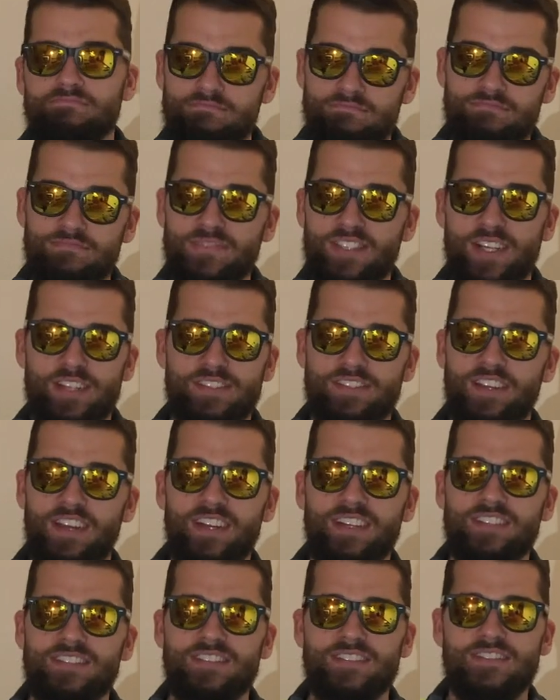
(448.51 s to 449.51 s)
sounds
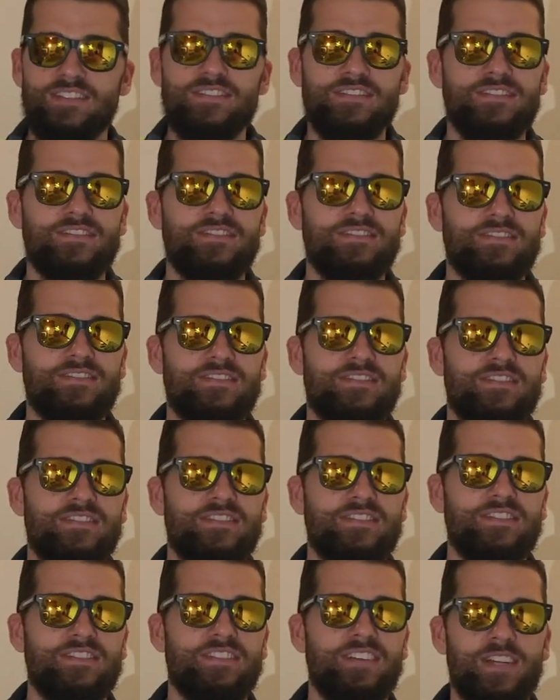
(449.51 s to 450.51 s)
nice.
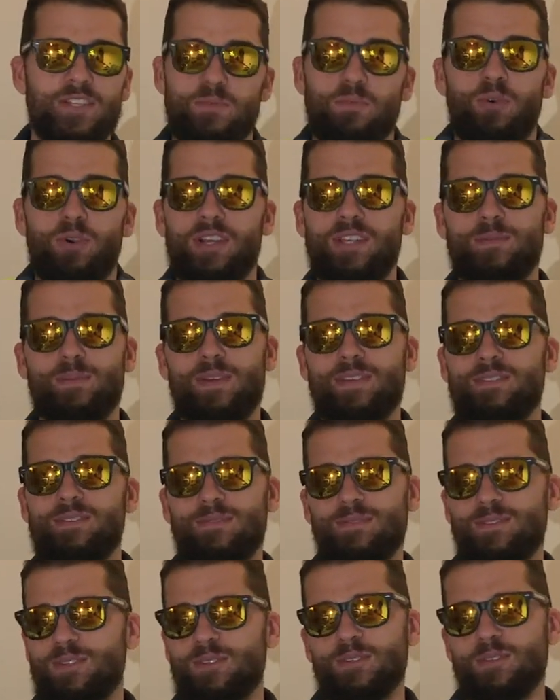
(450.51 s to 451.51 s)
It's more expensive,
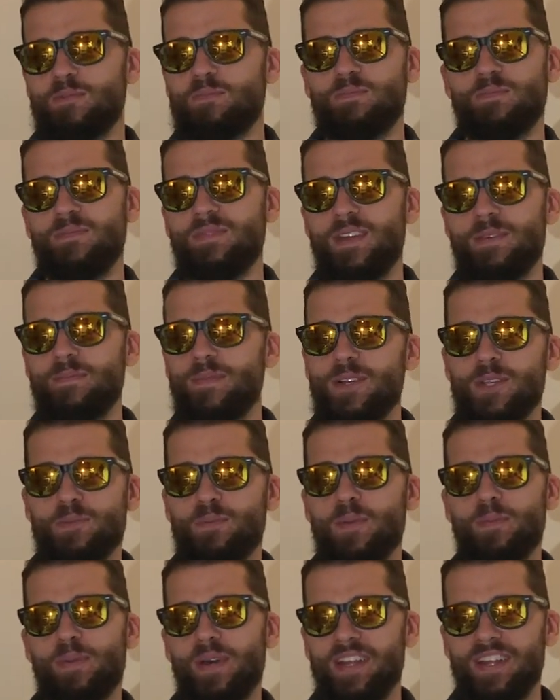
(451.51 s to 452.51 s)
so it must be
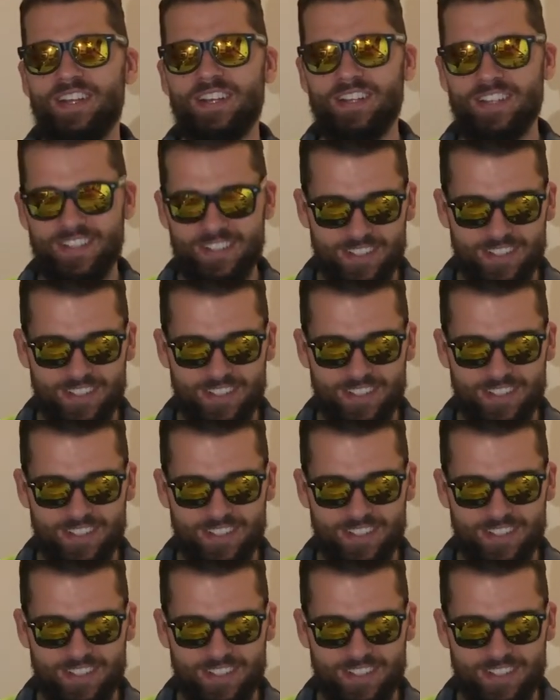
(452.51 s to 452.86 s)
better.